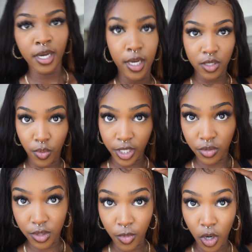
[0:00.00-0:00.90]
It's way
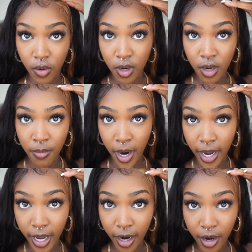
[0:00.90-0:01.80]
too small. My
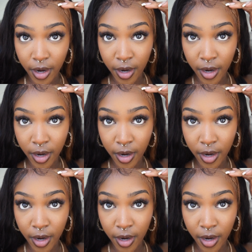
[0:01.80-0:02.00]
hair